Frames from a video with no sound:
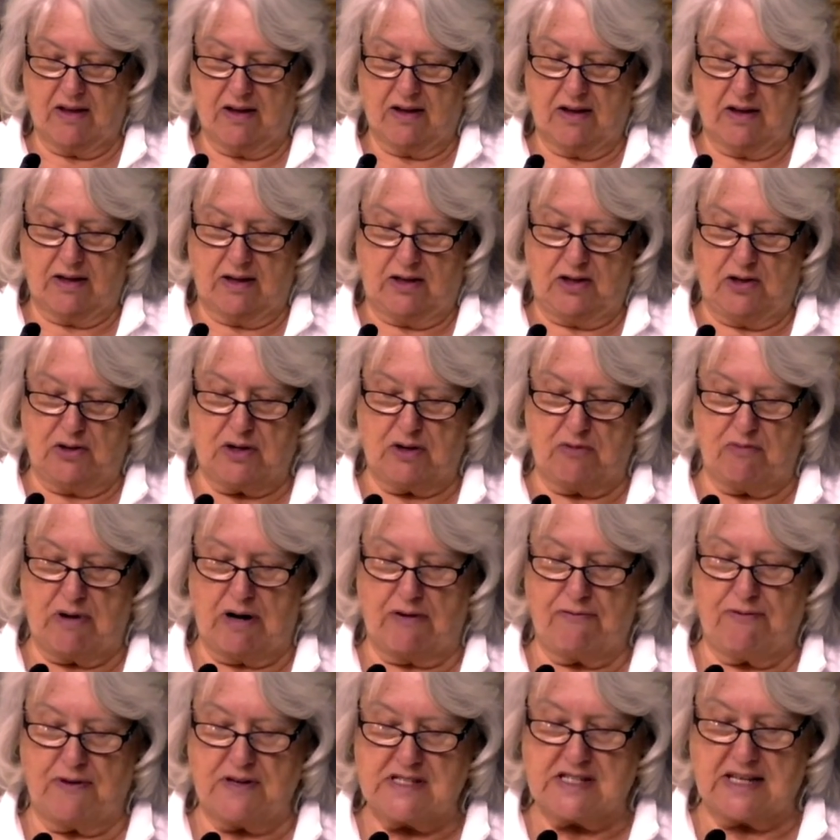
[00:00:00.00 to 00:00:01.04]
You can
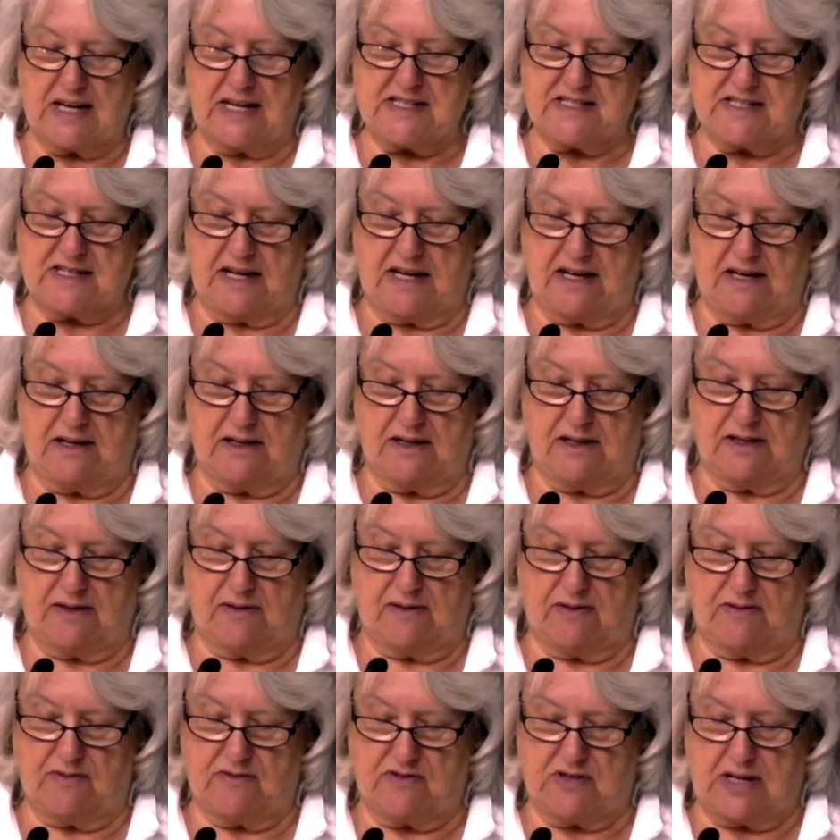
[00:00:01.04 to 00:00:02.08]
reference Isaiah
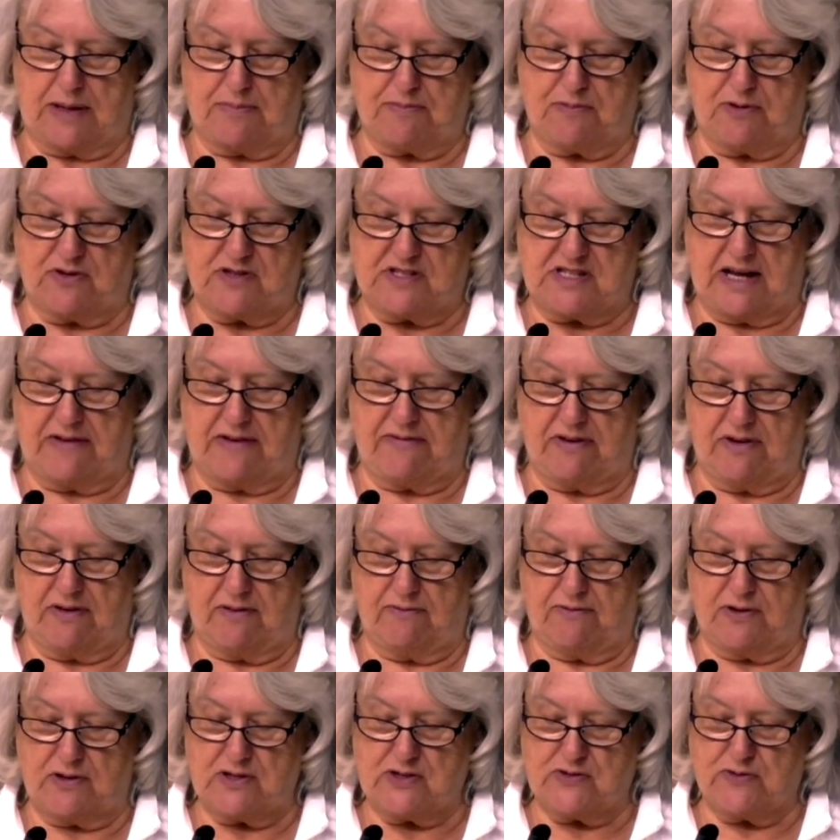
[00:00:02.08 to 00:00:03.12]
chapter 7,
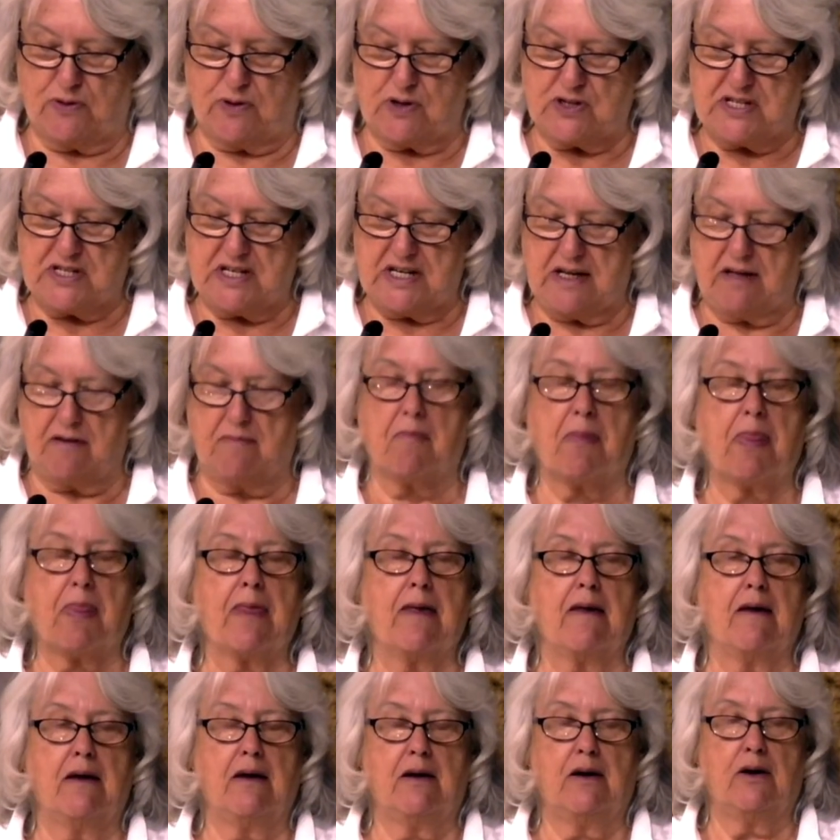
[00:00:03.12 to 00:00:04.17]
verse 14,
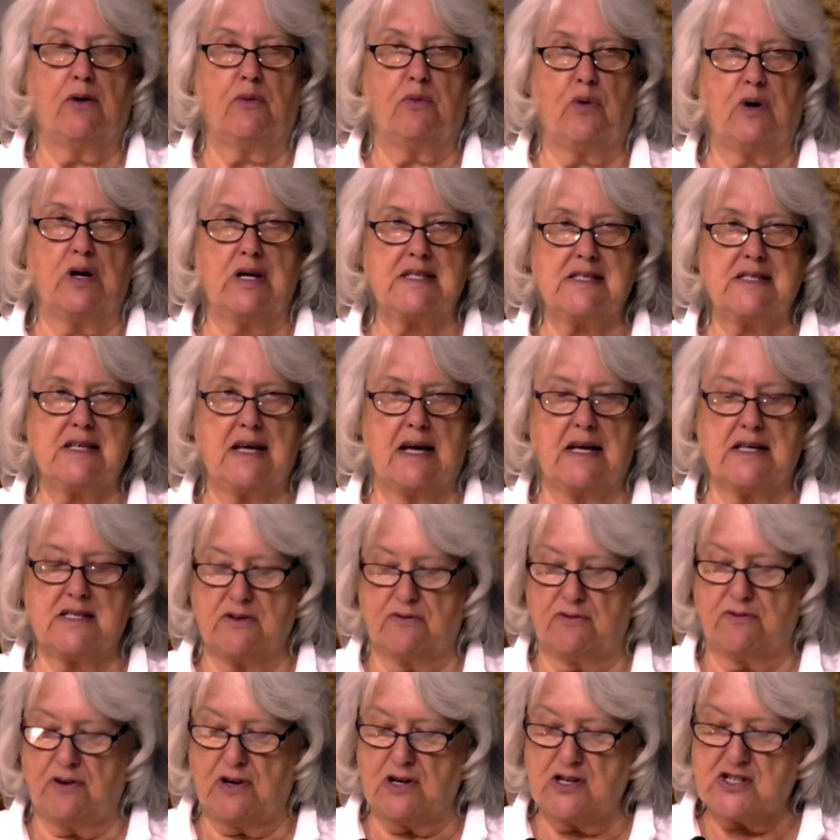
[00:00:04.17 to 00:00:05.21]
where it says, "A
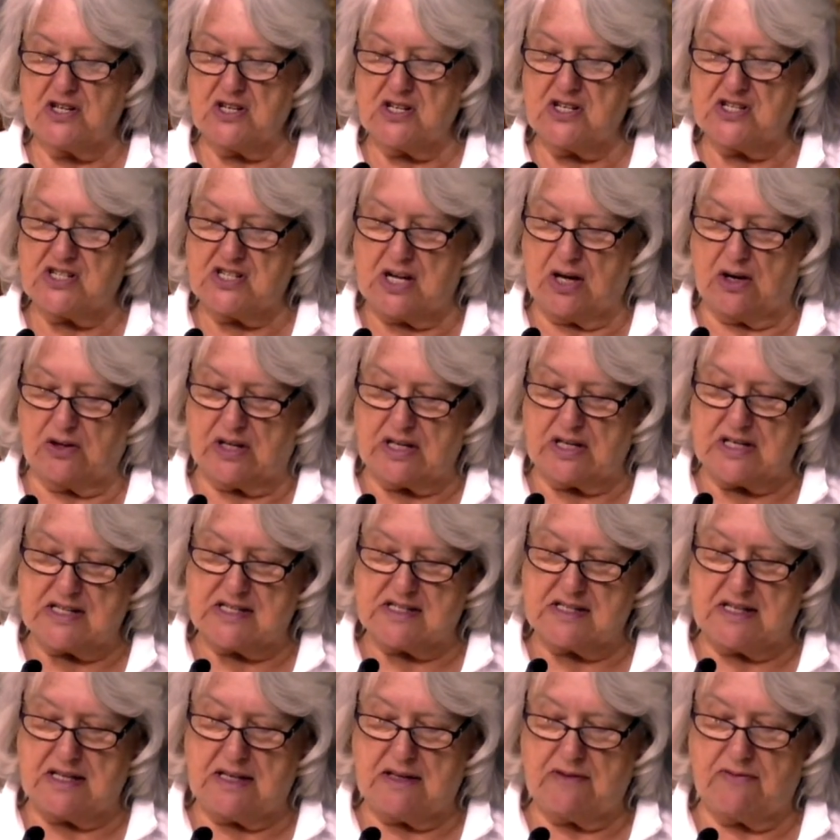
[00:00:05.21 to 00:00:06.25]
virgin shall
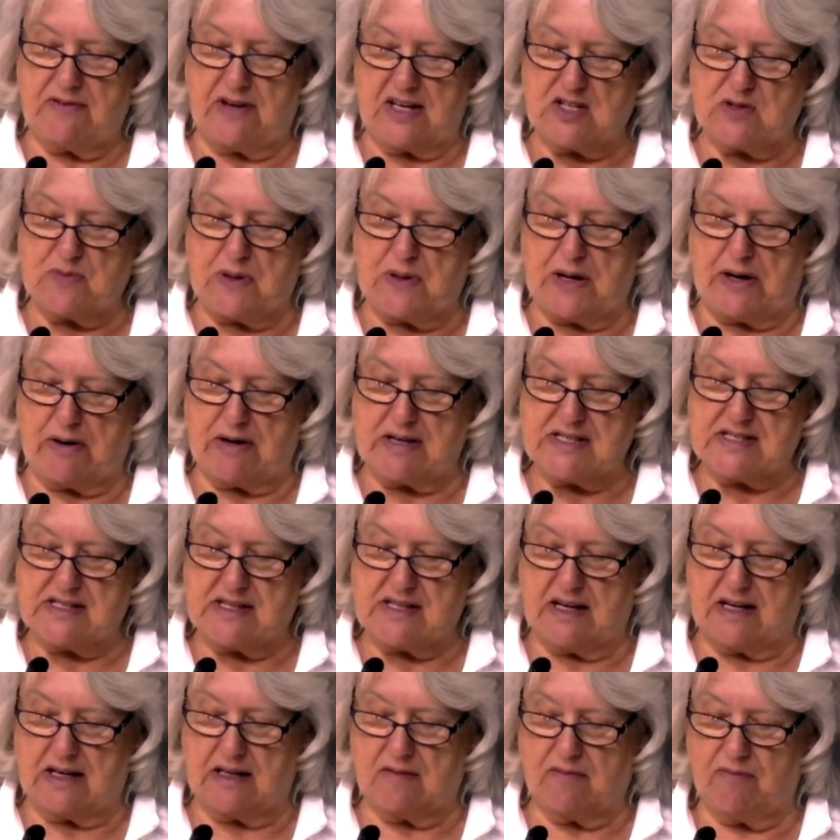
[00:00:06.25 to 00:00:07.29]
conceive and bear a
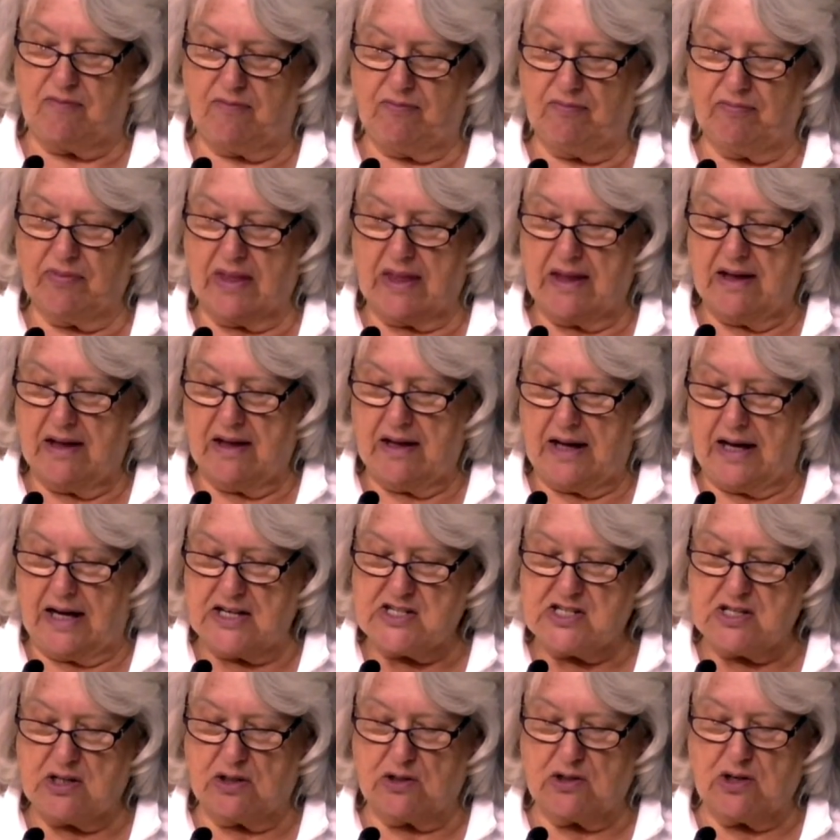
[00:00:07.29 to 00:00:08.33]
son, and
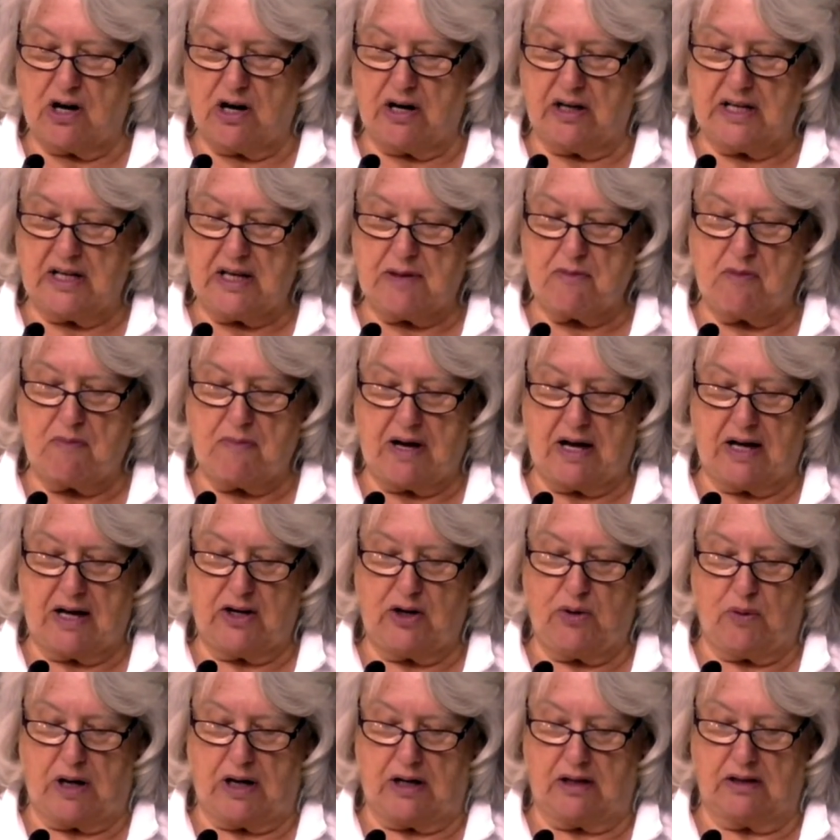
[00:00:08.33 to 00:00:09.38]
shall call him
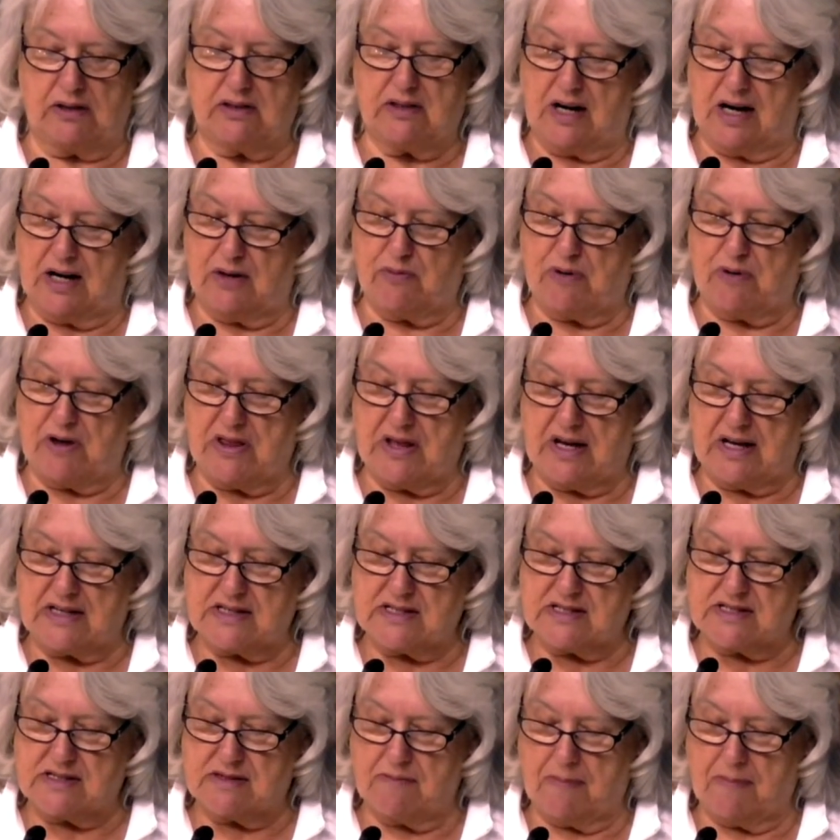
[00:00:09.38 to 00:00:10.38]
Emmanuel, God with us."